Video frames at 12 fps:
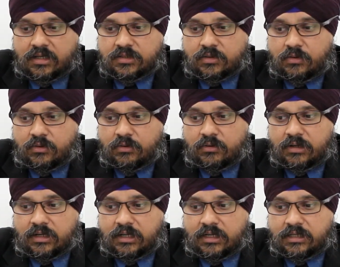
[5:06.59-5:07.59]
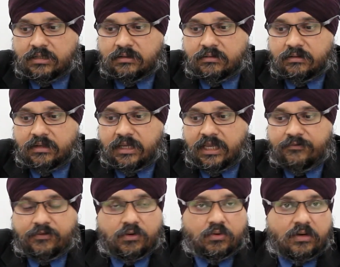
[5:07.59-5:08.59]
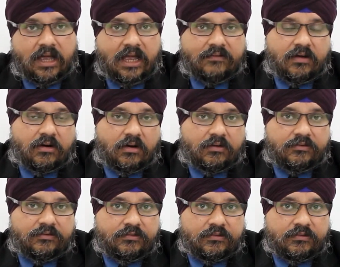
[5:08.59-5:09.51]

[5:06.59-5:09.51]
So if you do have a lot of